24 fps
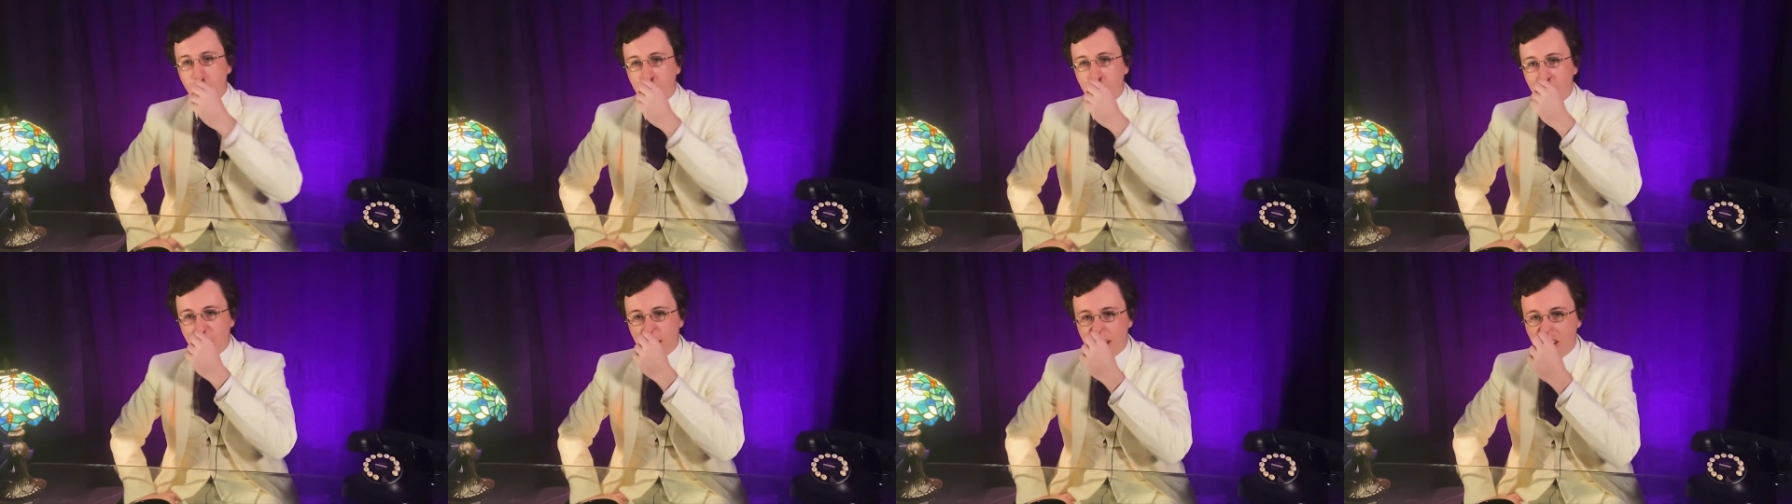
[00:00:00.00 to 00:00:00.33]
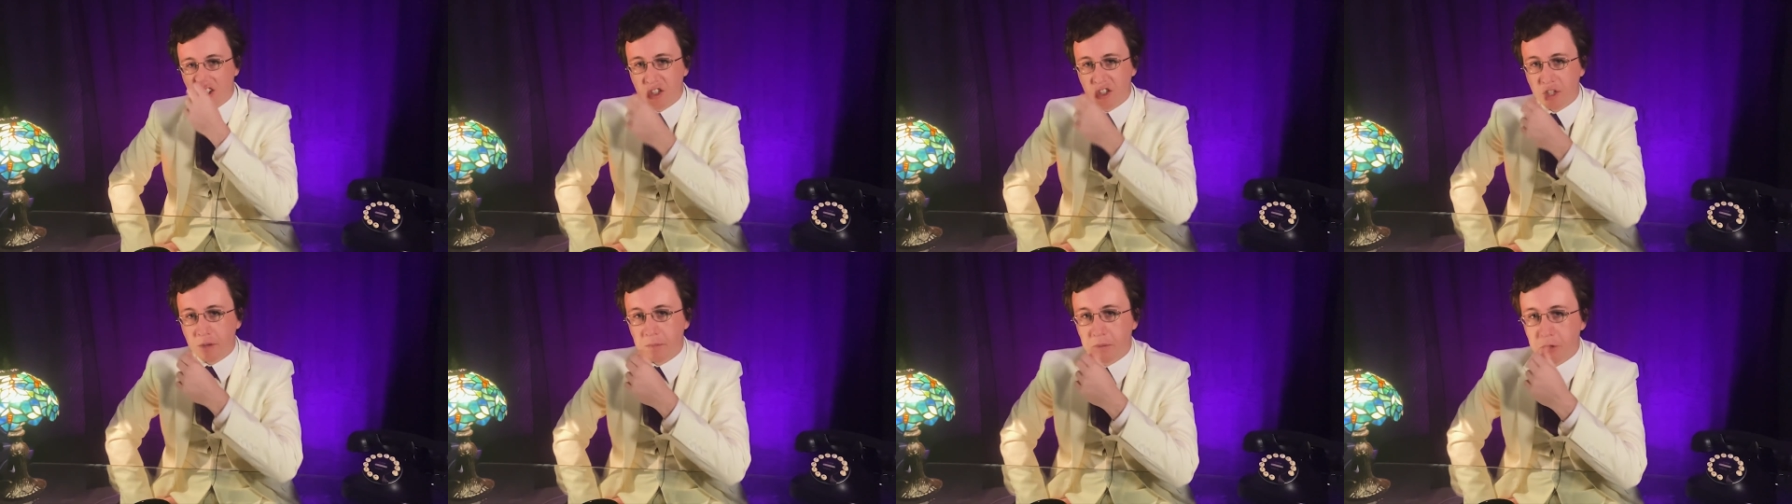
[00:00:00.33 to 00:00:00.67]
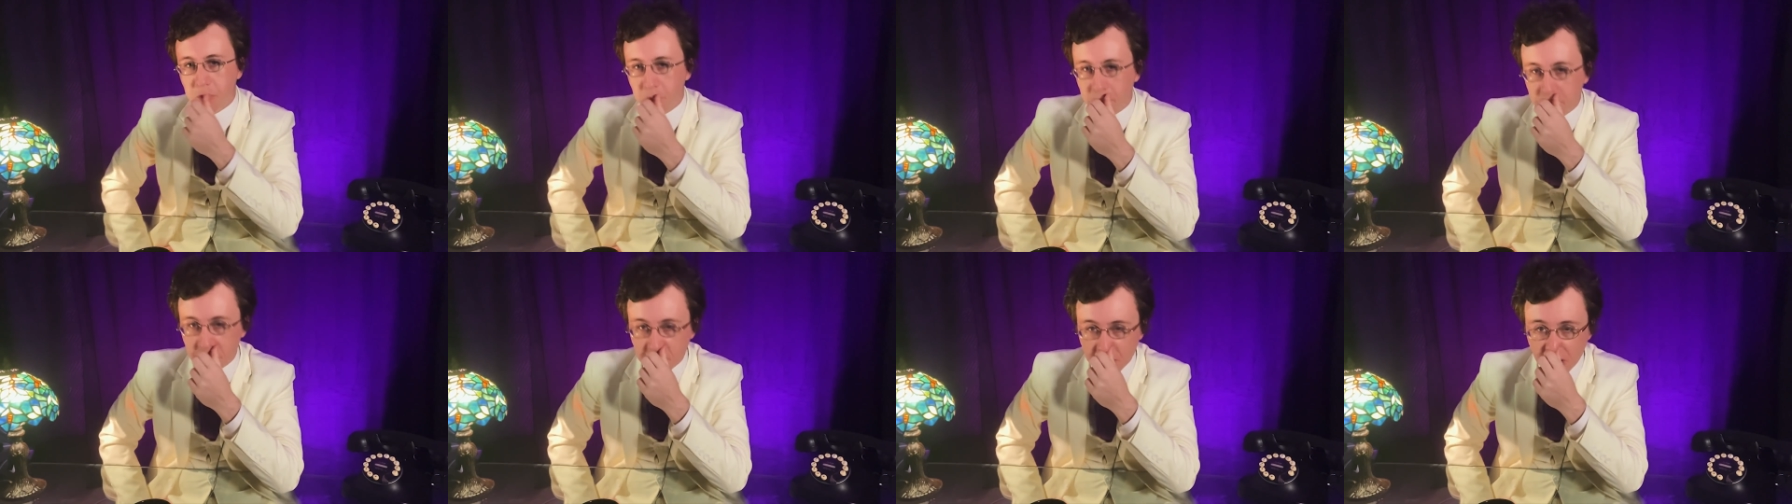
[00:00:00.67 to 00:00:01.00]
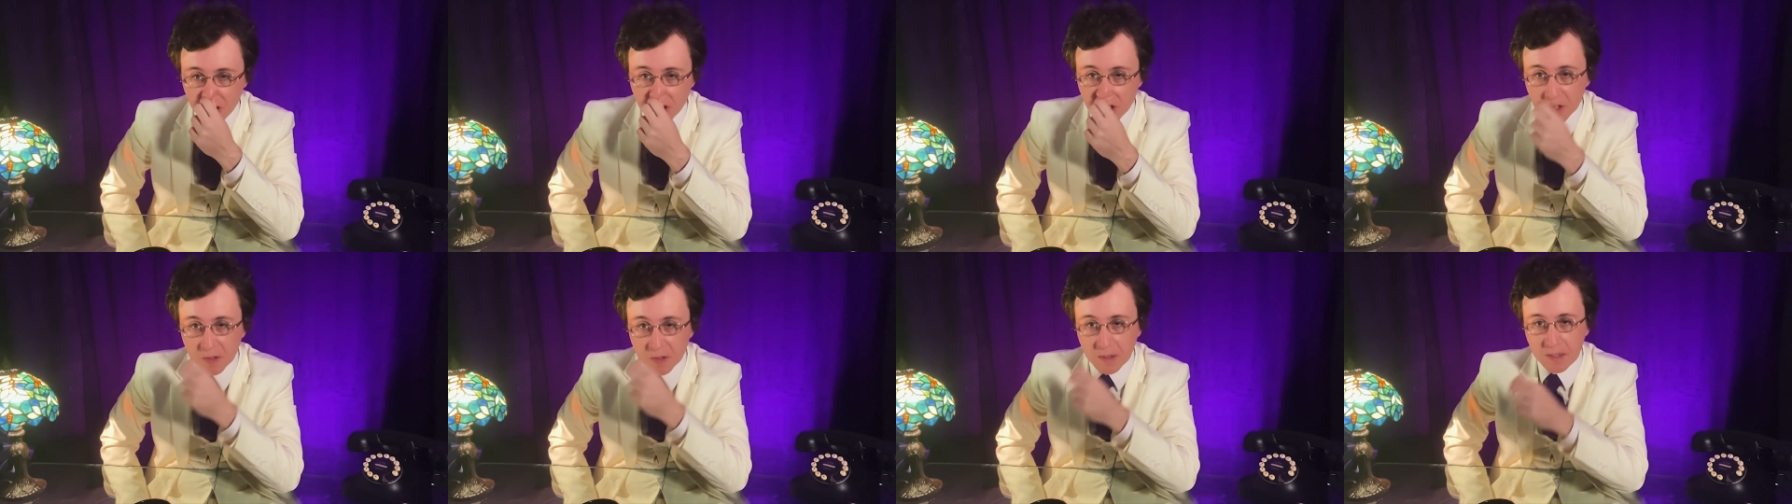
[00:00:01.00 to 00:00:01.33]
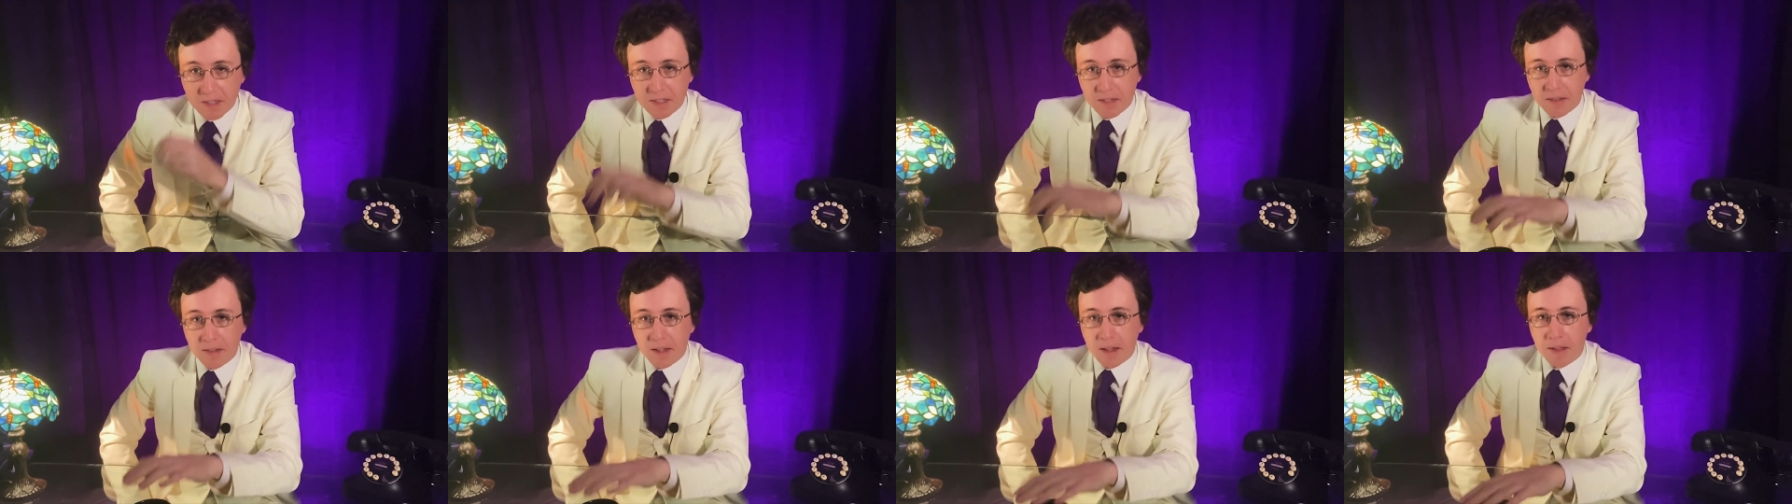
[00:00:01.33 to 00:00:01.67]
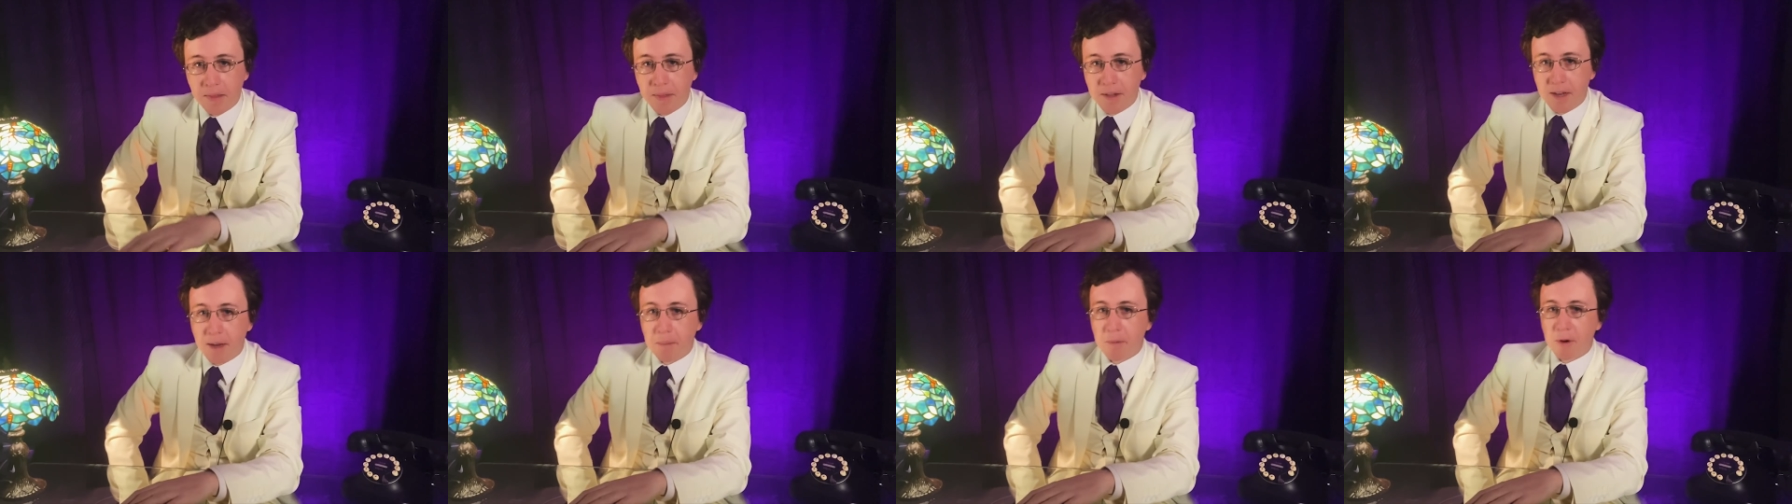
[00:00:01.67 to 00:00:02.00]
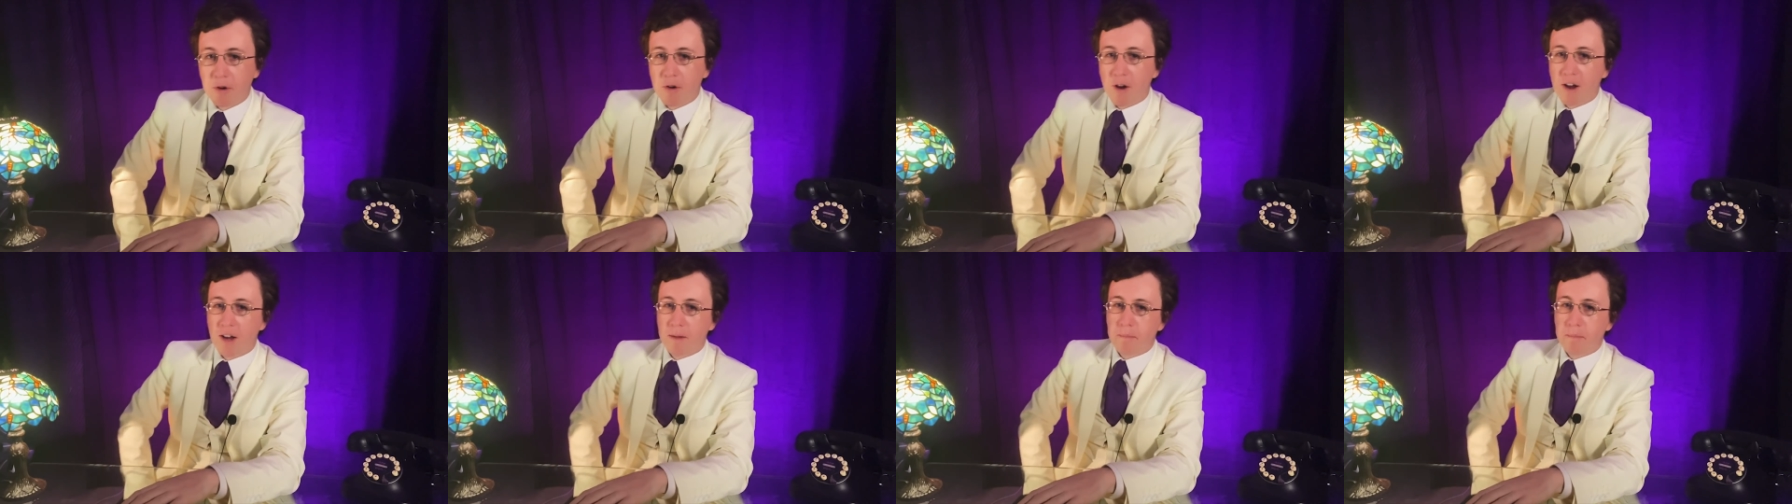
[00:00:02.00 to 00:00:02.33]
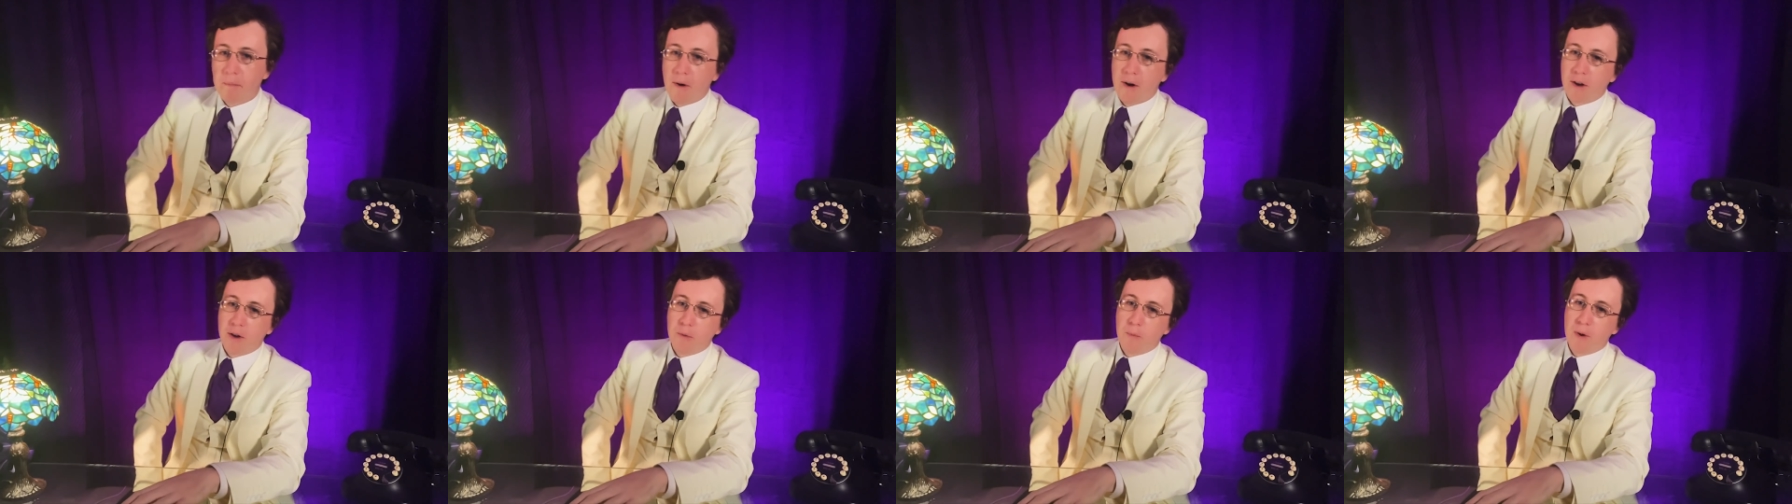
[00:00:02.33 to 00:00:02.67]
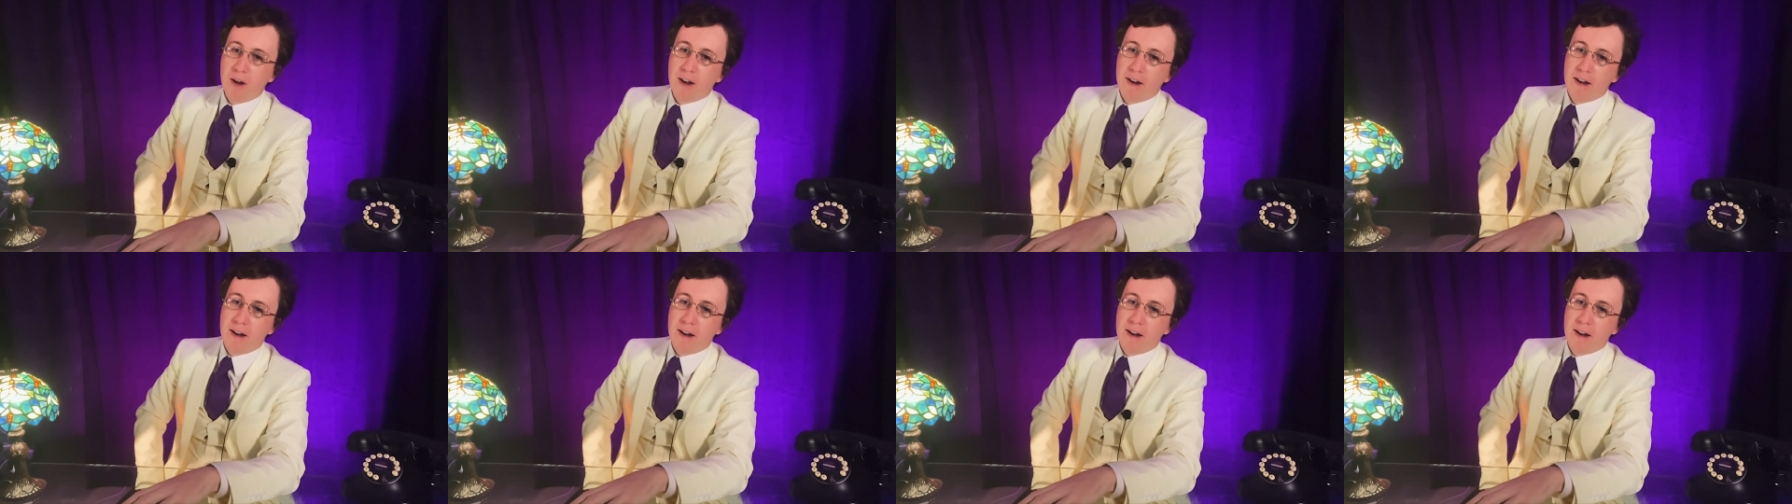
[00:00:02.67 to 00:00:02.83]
the relationship between socialists and the Democratic Party.